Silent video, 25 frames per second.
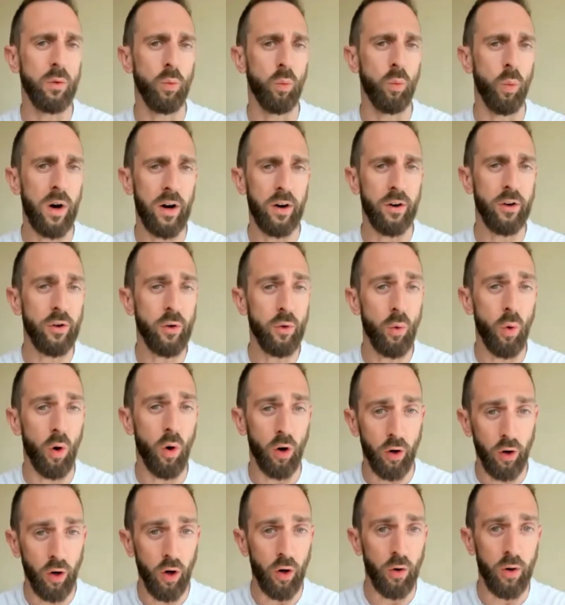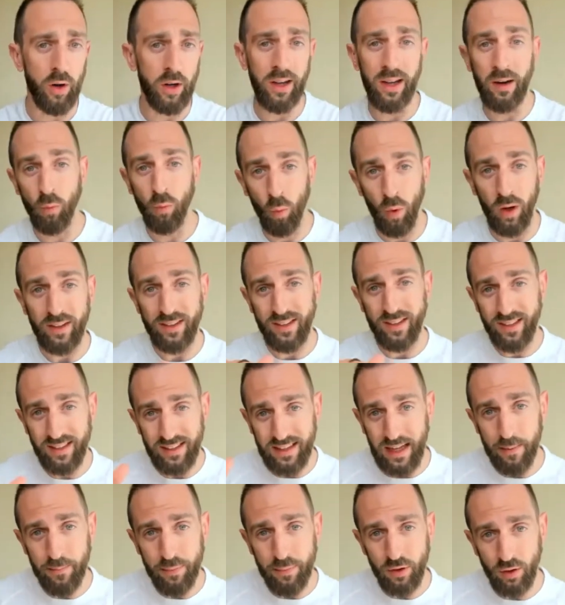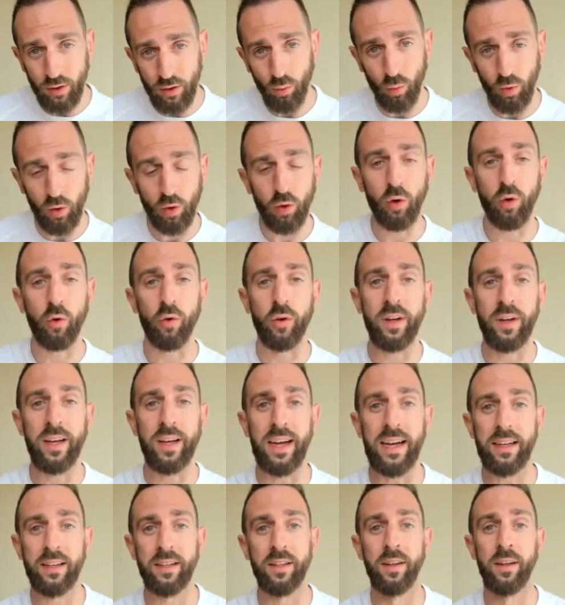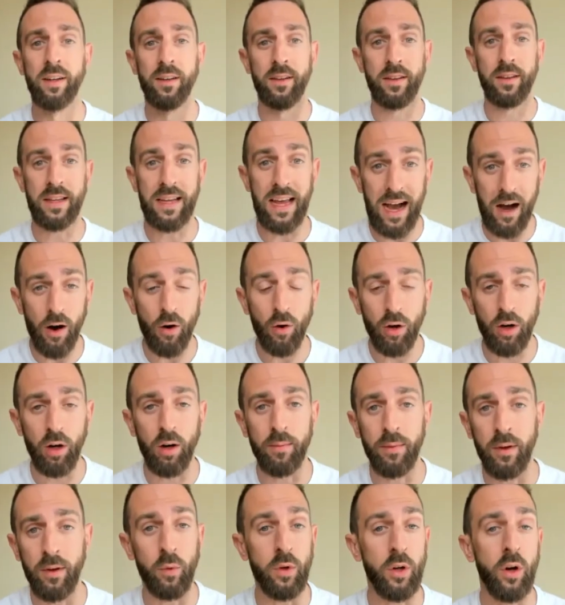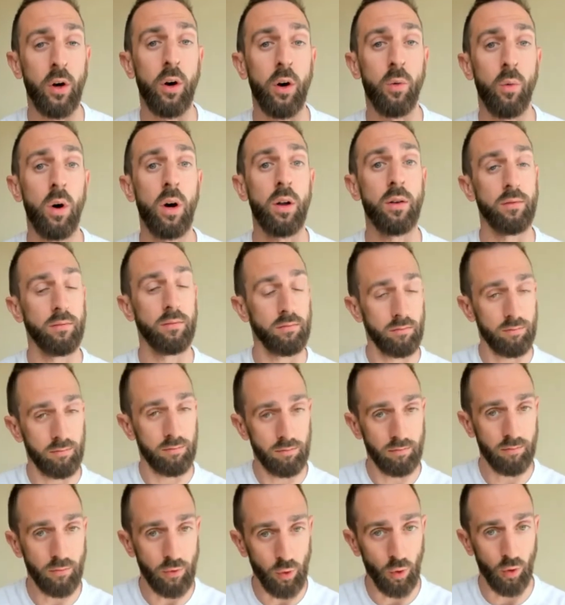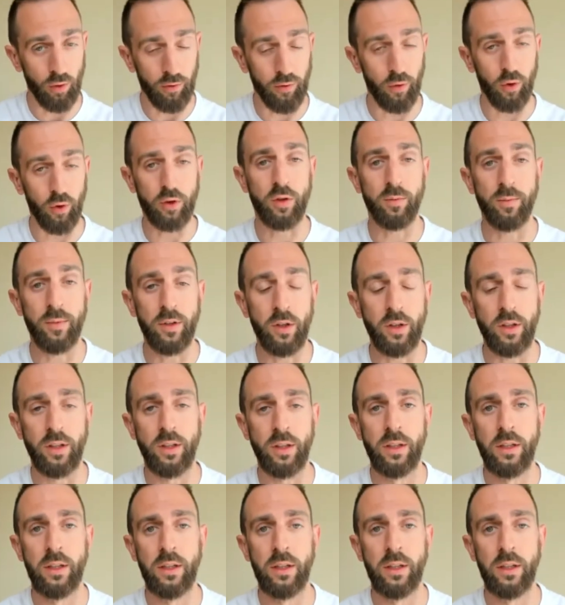where you are going and what steps will create the outcome that we all want, your first million.